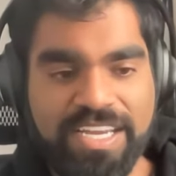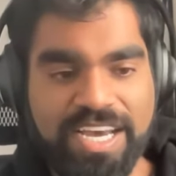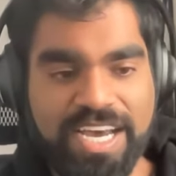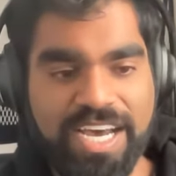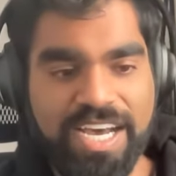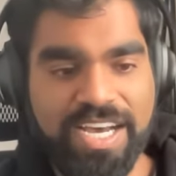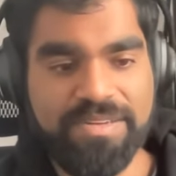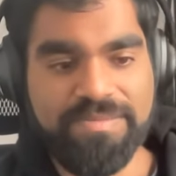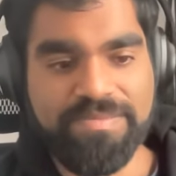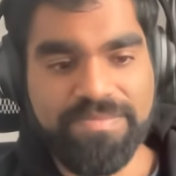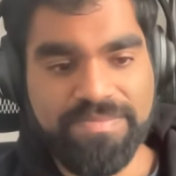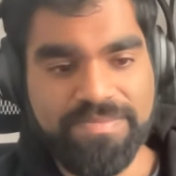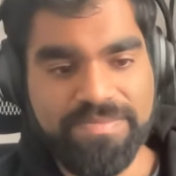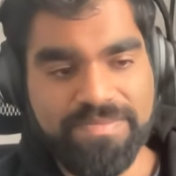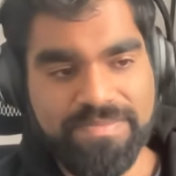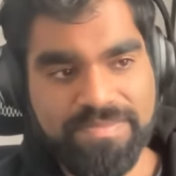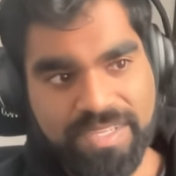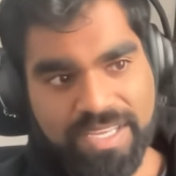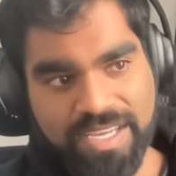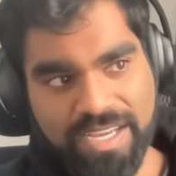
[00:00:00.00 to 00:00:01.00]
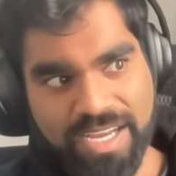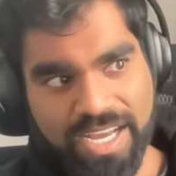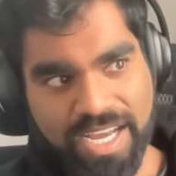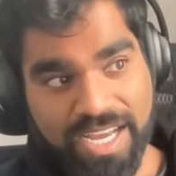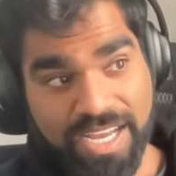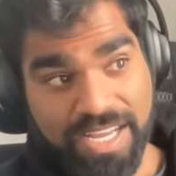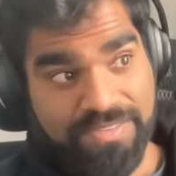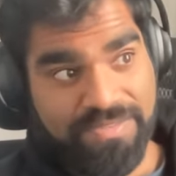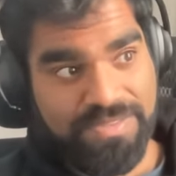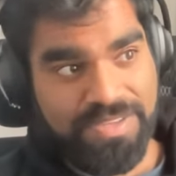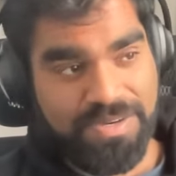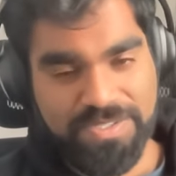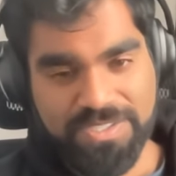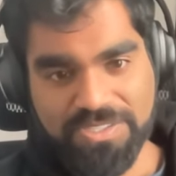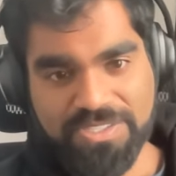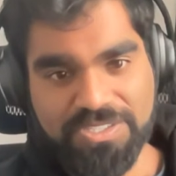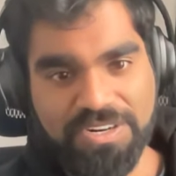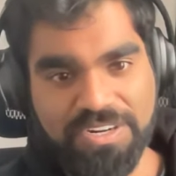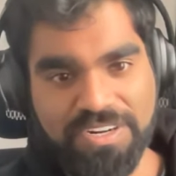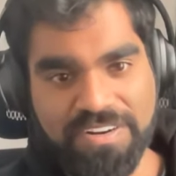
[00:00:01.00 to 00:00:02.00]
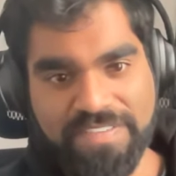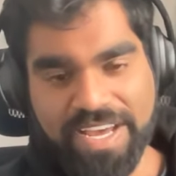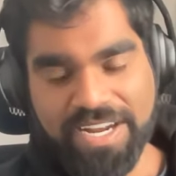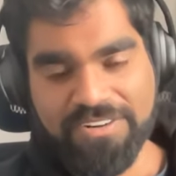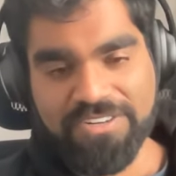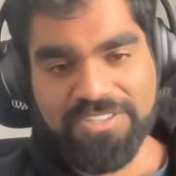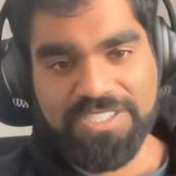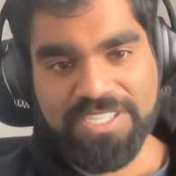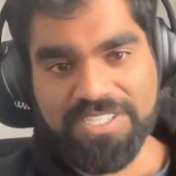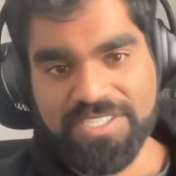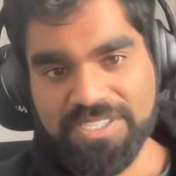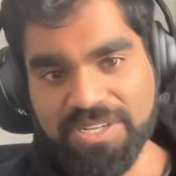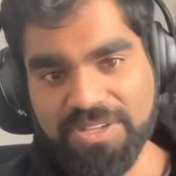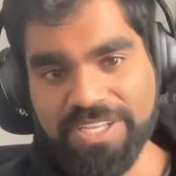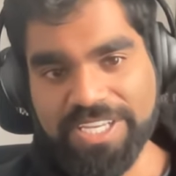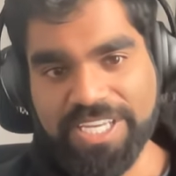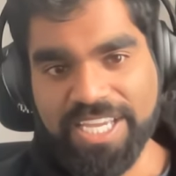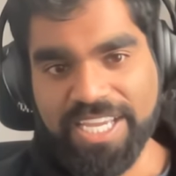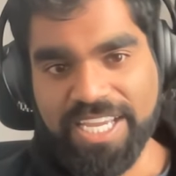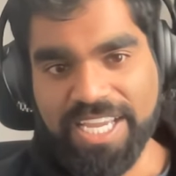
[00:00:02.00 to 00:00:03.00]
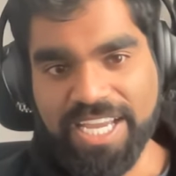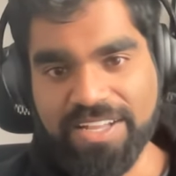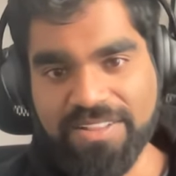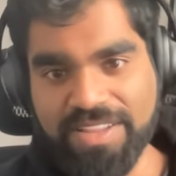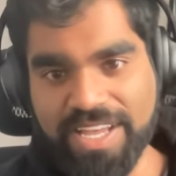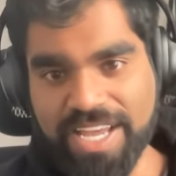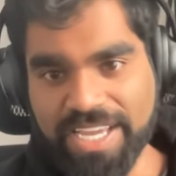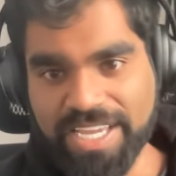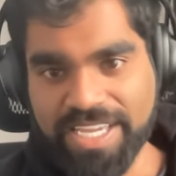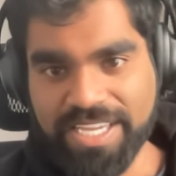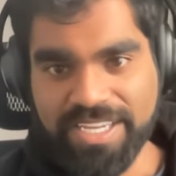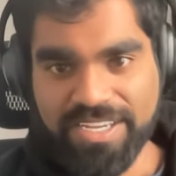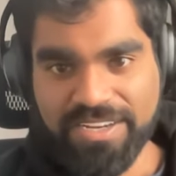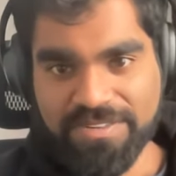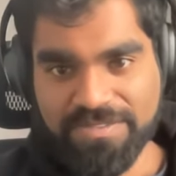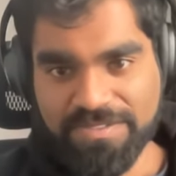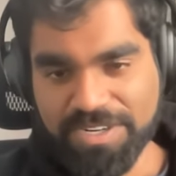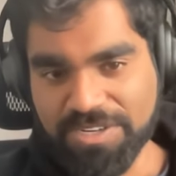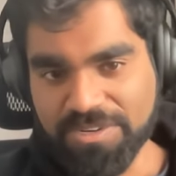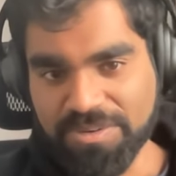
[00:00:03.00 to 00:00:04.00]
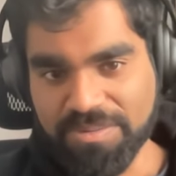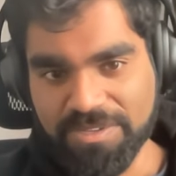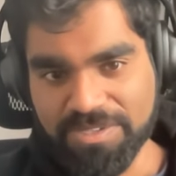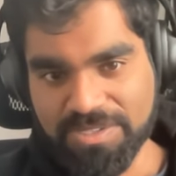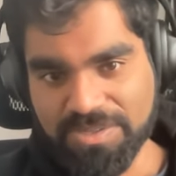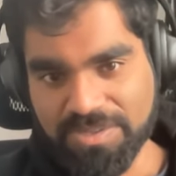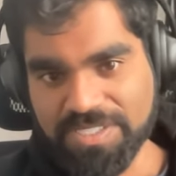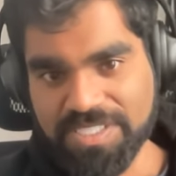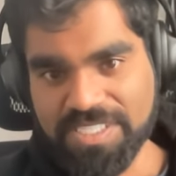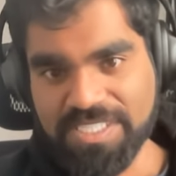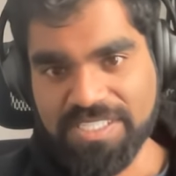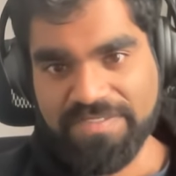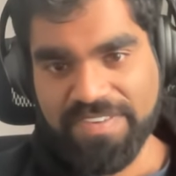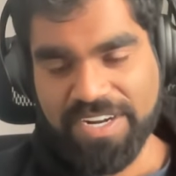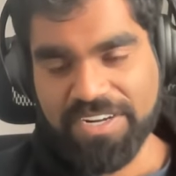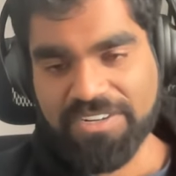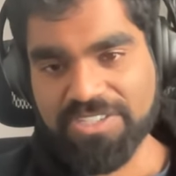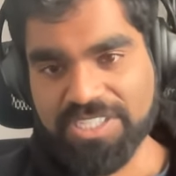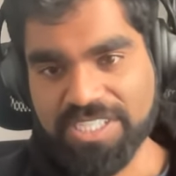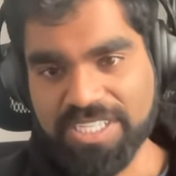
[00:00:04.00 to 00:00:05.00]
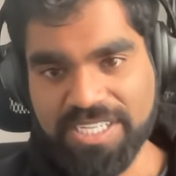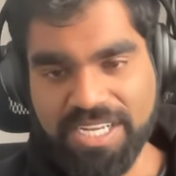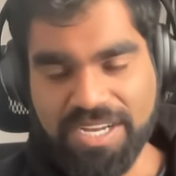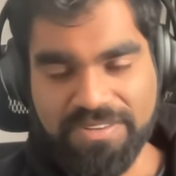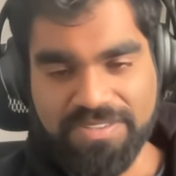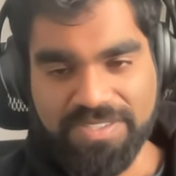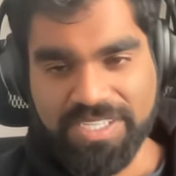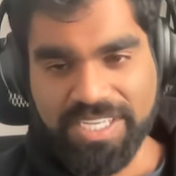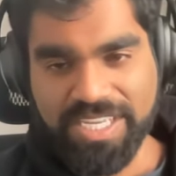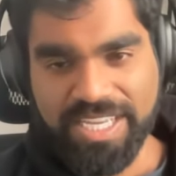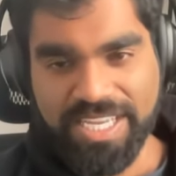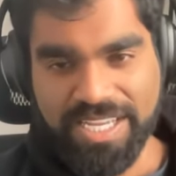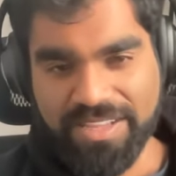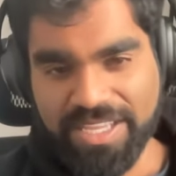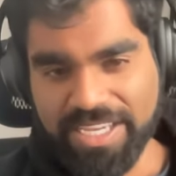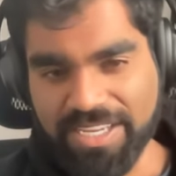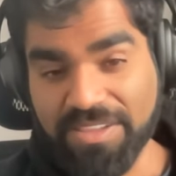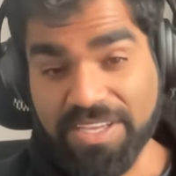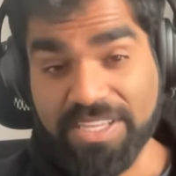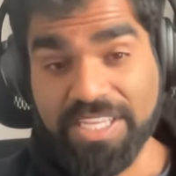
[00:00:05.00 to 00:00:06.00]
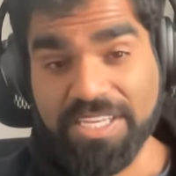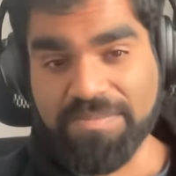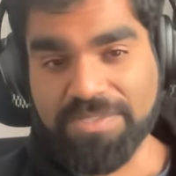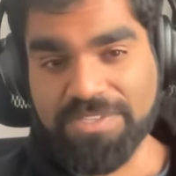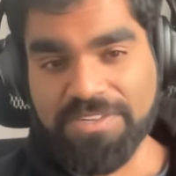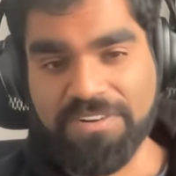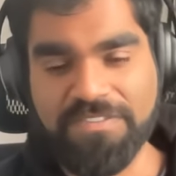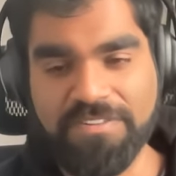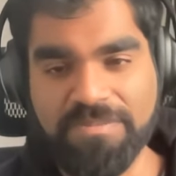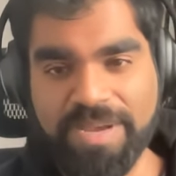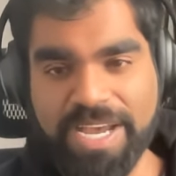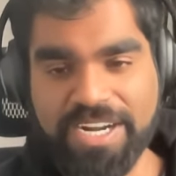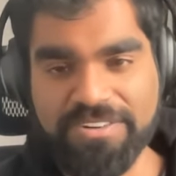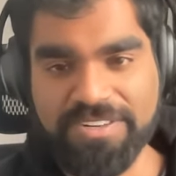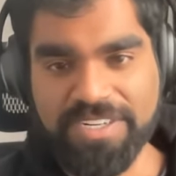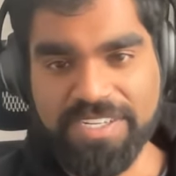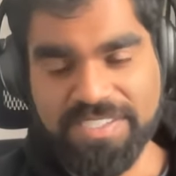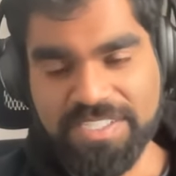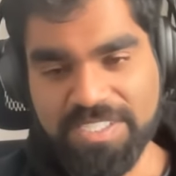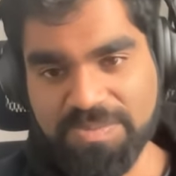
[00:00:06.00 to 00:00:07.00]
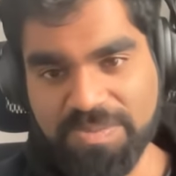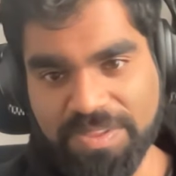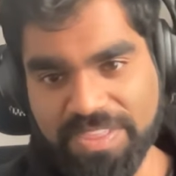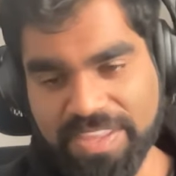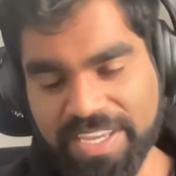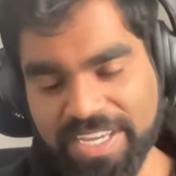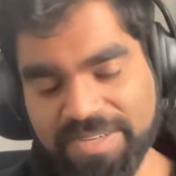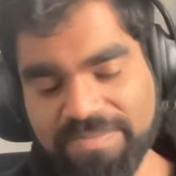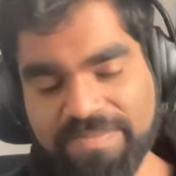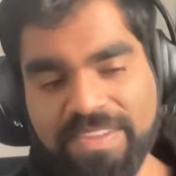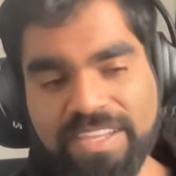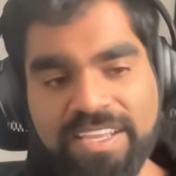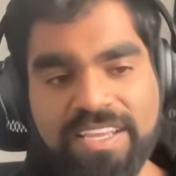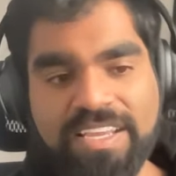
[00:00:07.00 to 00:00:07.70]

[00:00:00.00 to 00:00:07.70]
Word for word: Um, uh, there was alternative energy. So looking at like renewable sources of energy, I was looking at like lithium sulfur batteries is one thing.